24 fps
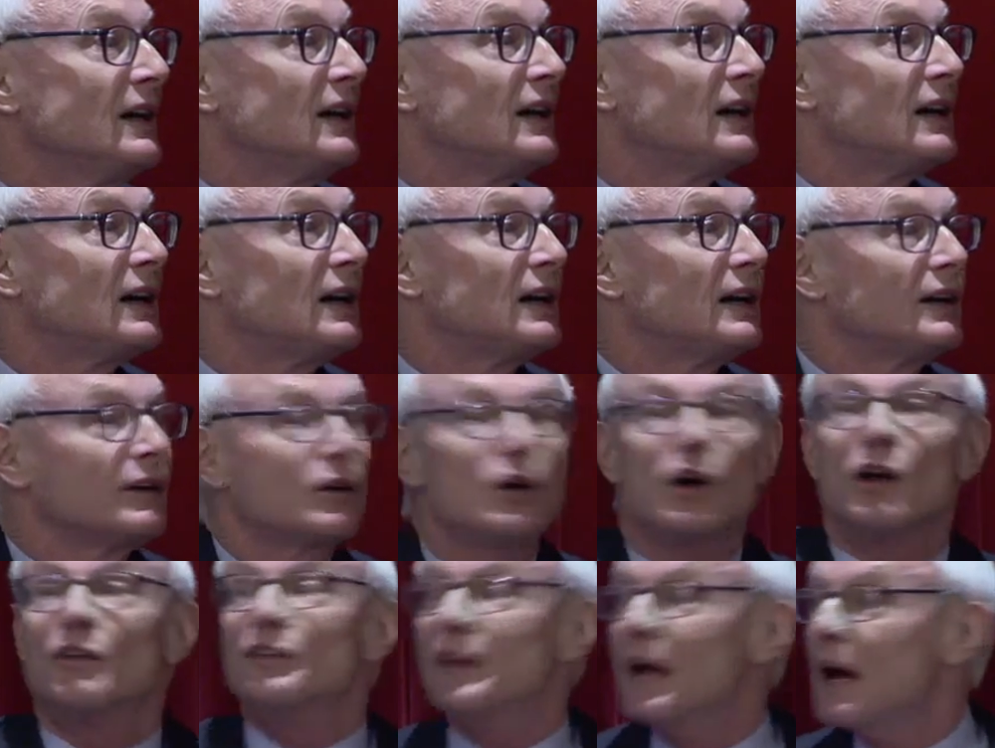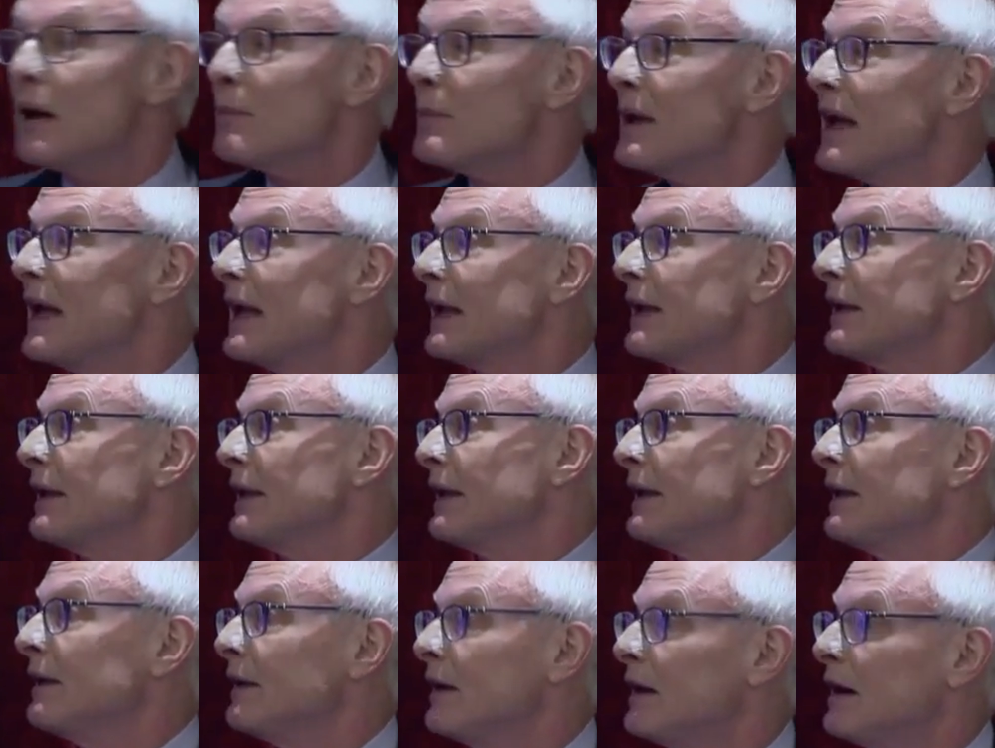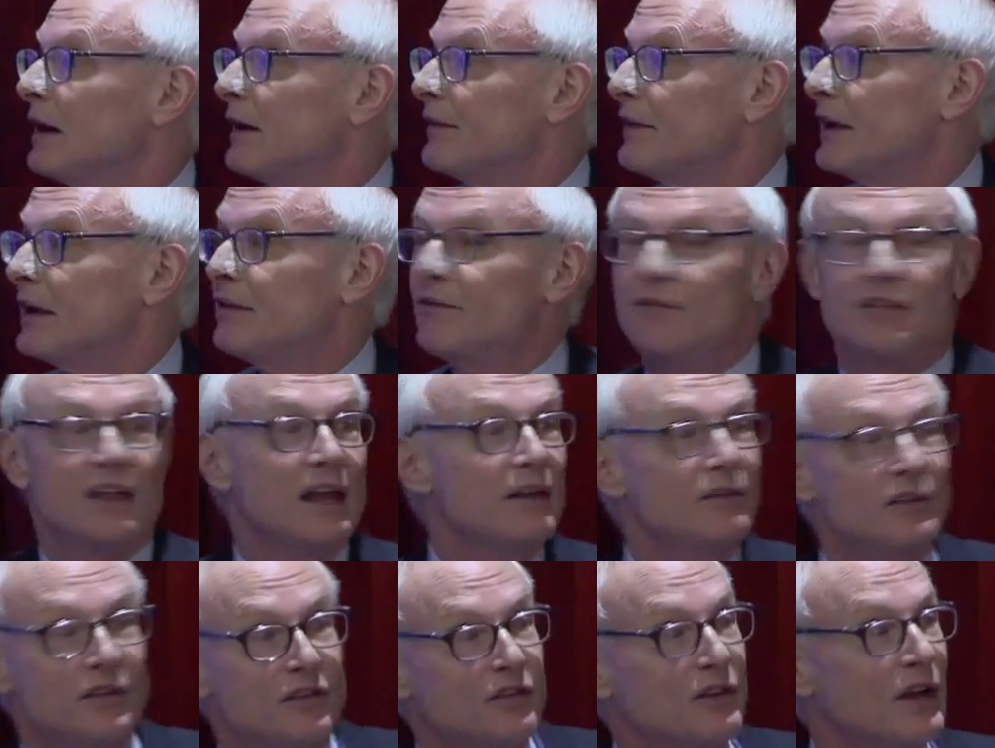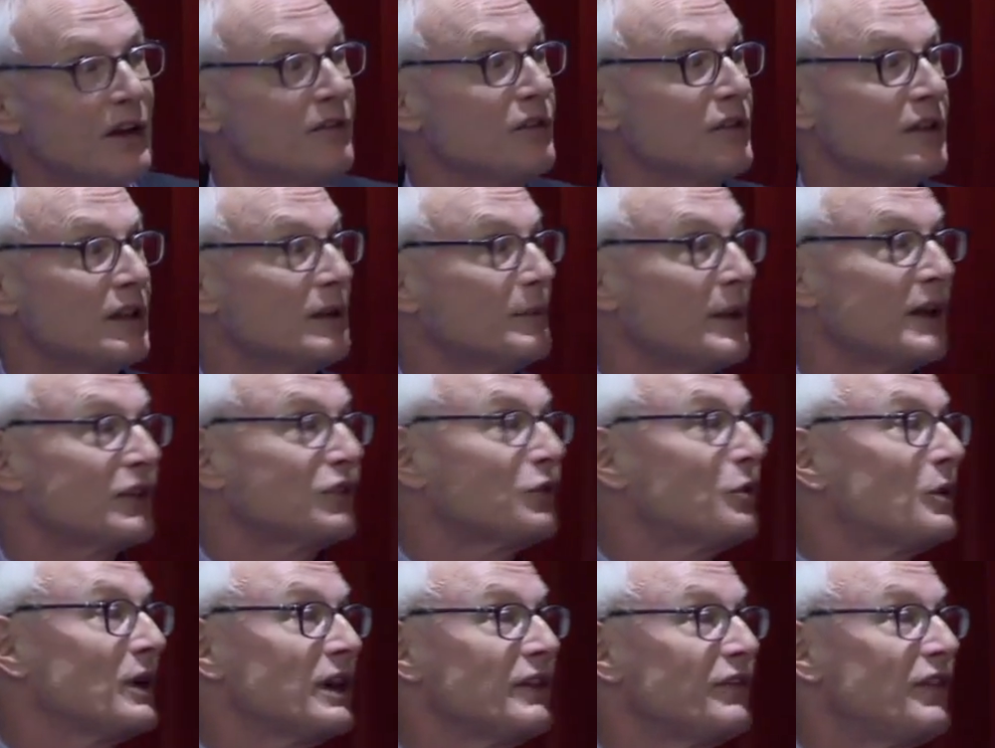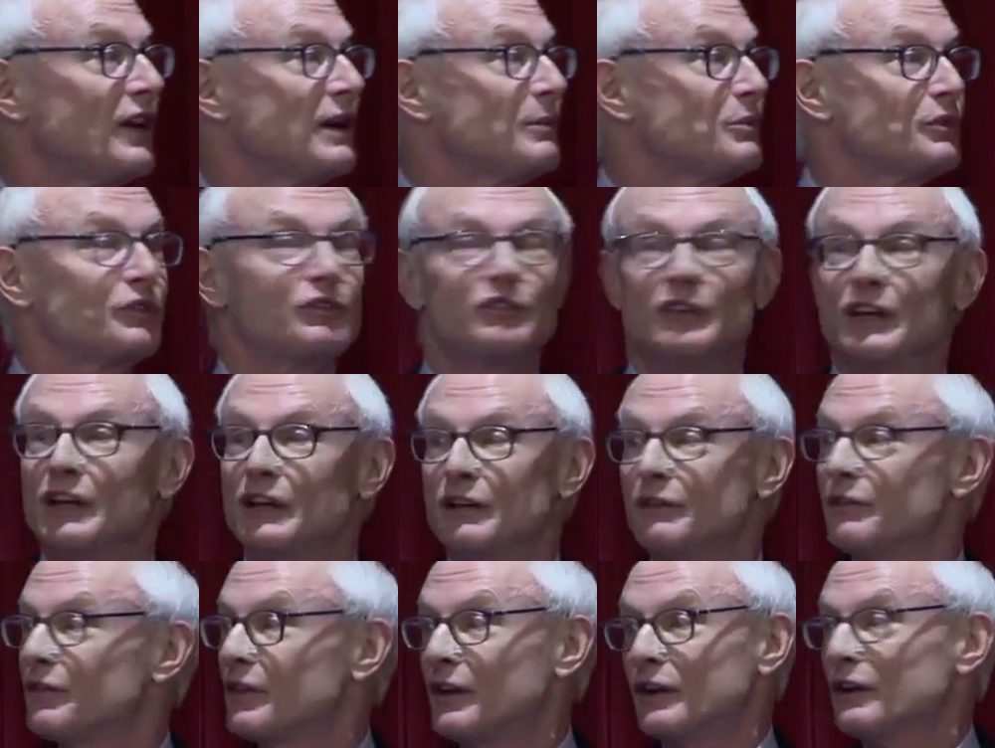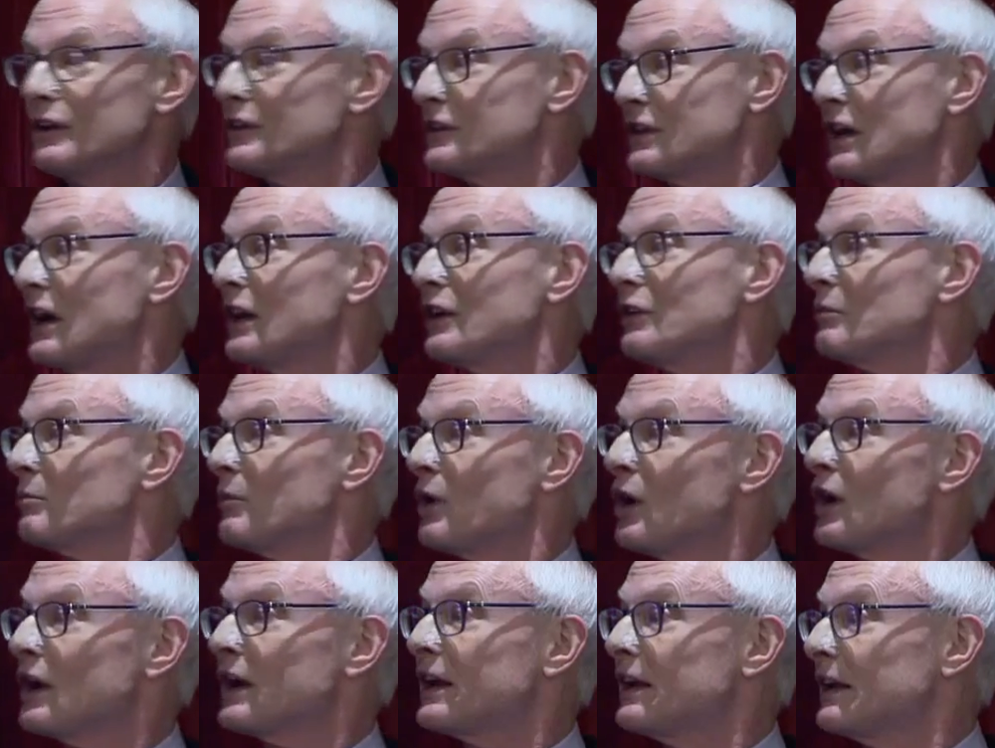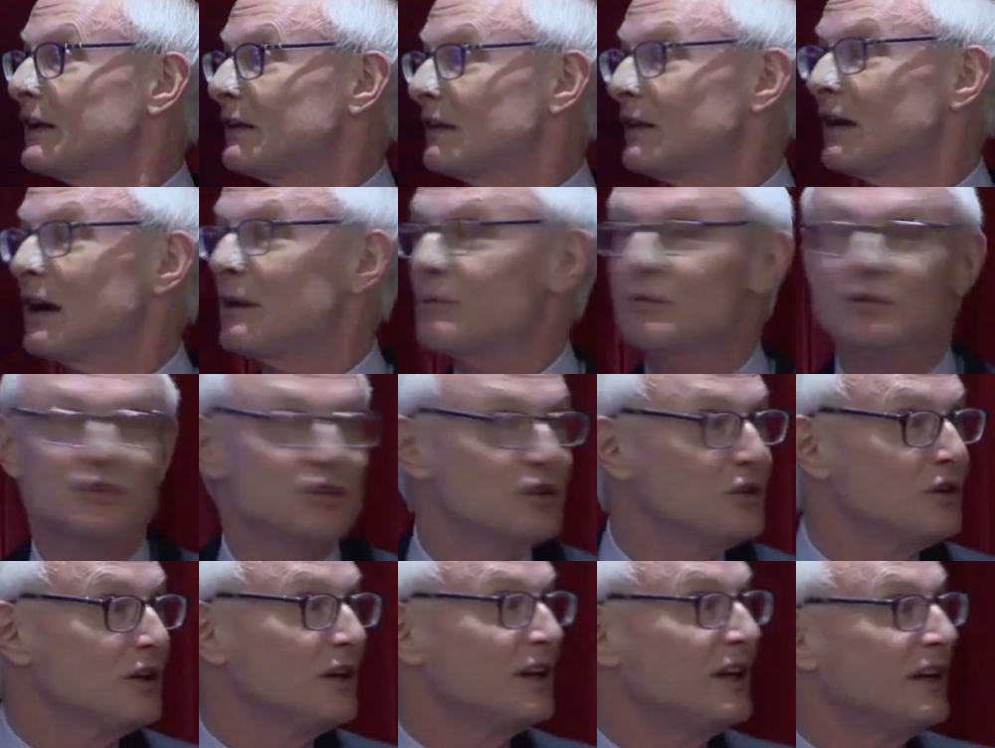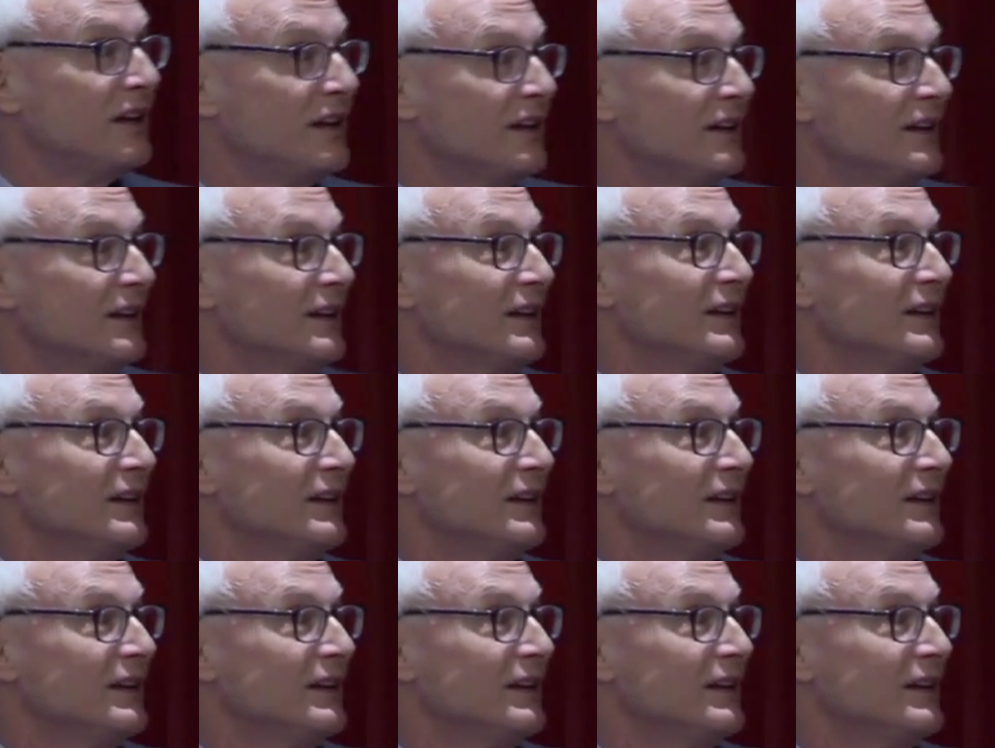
Called Now Banking. They've discovered that about 25% of their entire market opportunity